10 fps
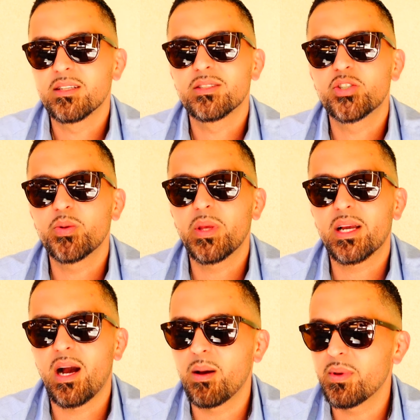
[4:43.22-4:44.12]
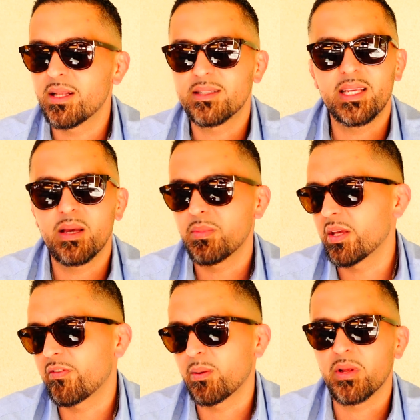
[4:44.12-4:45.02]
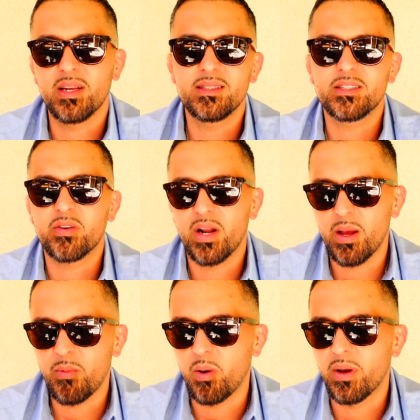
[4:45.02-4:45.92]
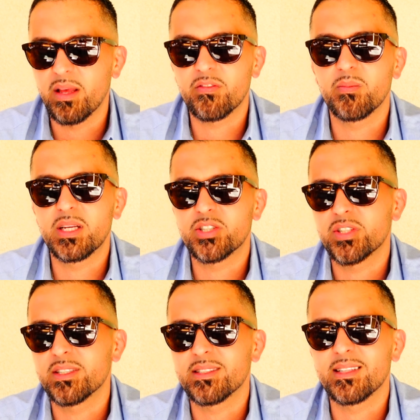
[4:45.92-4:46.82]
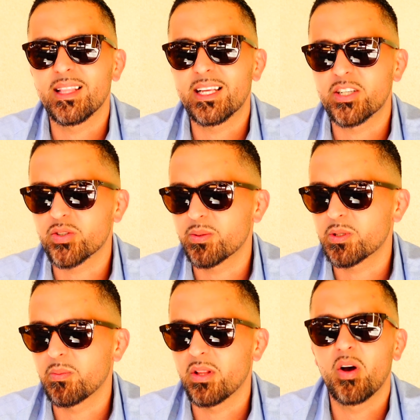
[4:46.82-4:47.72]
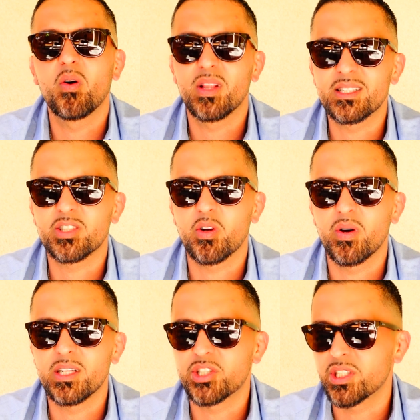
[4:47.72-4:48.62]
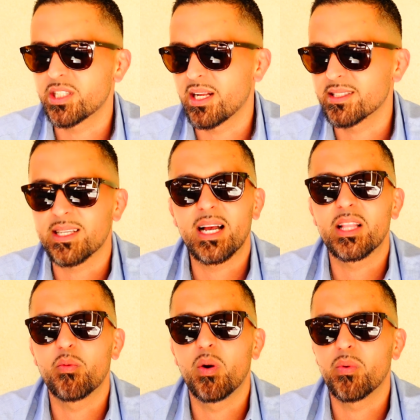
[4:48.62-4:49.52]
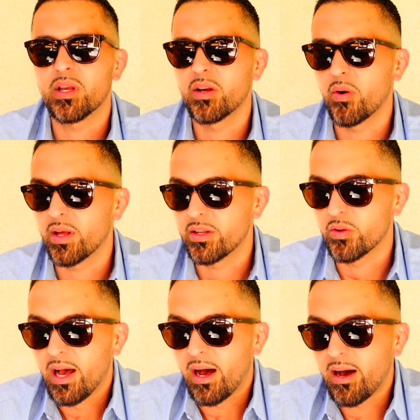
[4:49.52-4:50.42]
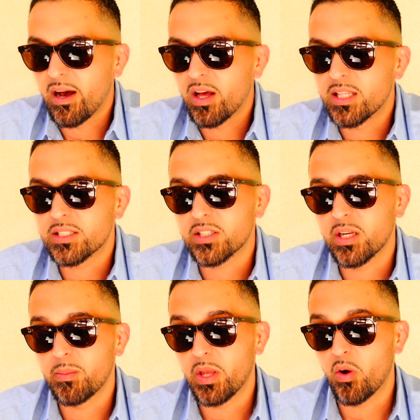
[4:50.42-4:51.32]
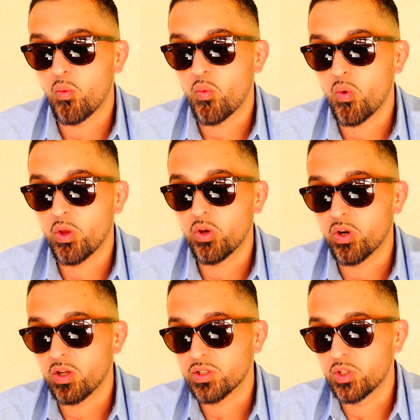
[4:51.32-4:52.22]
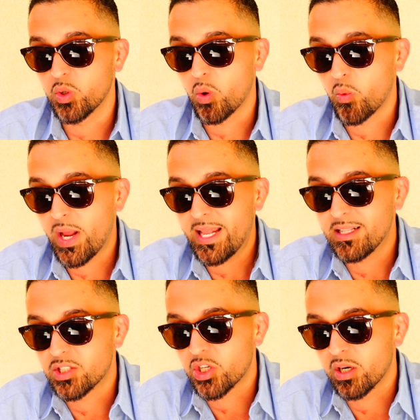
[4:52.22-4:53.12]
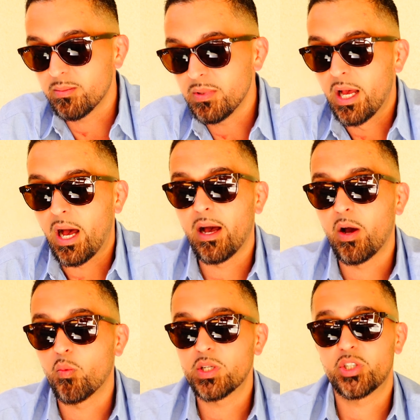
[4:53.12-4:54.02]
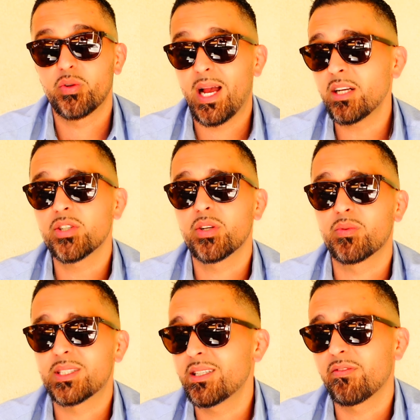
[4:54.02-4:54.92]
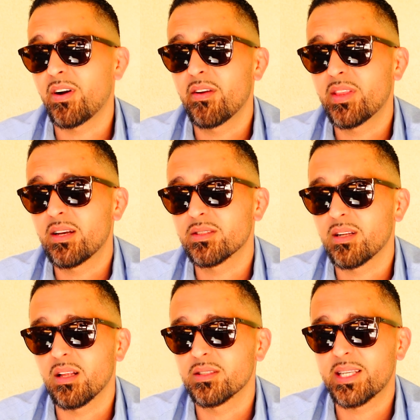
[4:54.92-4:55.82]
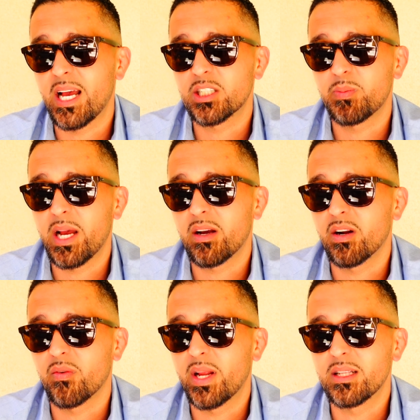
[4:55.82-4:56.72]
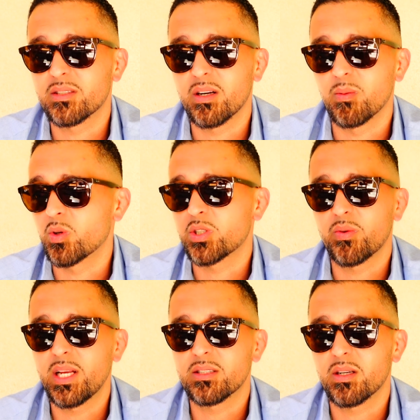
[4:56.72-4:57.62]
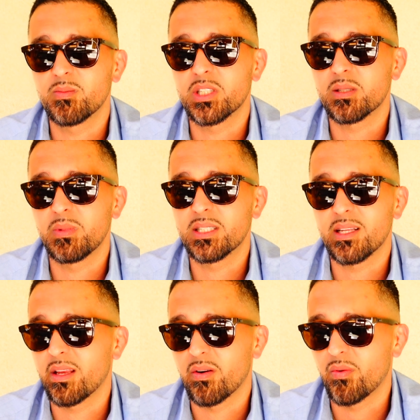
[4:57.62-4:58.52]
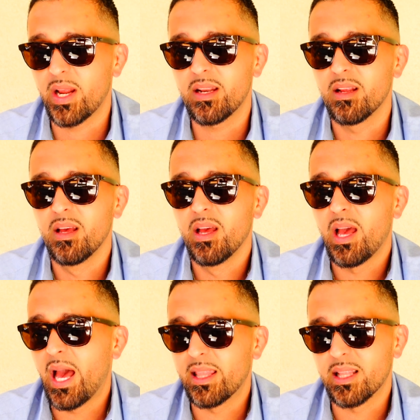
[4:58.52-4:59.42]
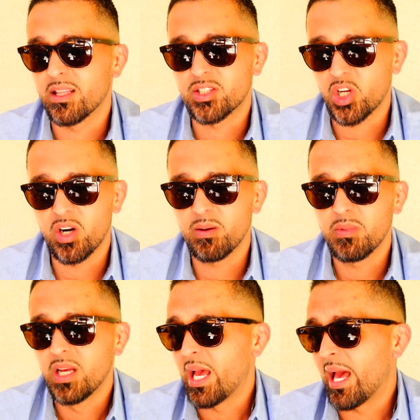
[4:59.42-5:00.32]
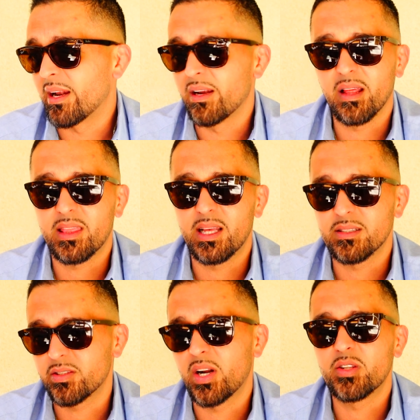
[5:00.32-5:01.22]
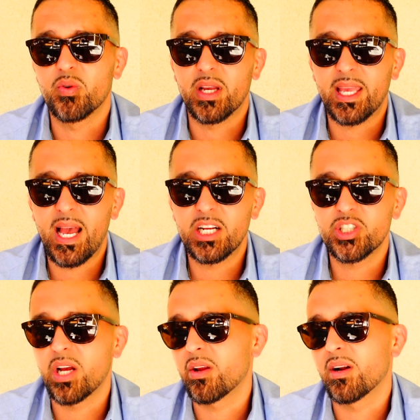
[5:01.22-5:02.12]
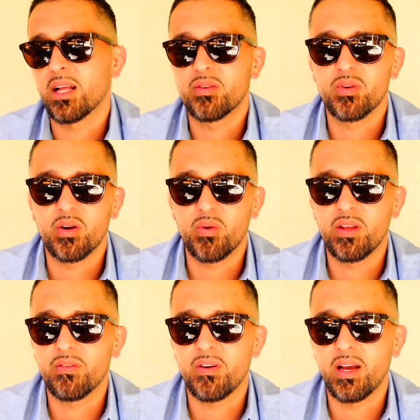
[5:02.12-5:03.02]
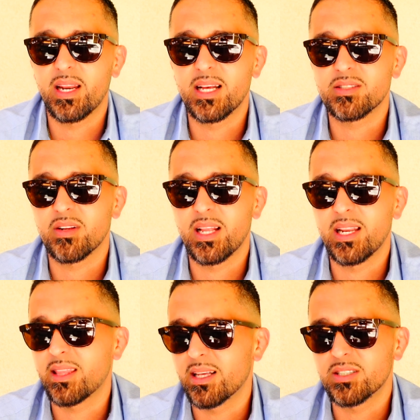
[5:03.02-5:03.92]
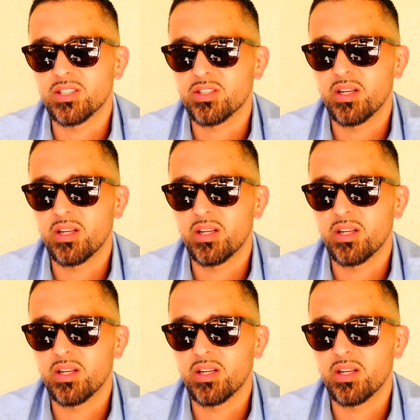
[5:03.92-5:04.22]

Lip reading: shoot me a comment, DM me, find me on Instagram. All my information is in the link description below. Let's go ahead and chit chat exactly what we could go ahead and do. This is going to be you could also do a rate and term, which you actually receive $5,000 cash back on a rate and term, which a rate and term just means that your rate and then the term and nothing else. You're not doing a cash out, you're not doing a refinance on anything. It's just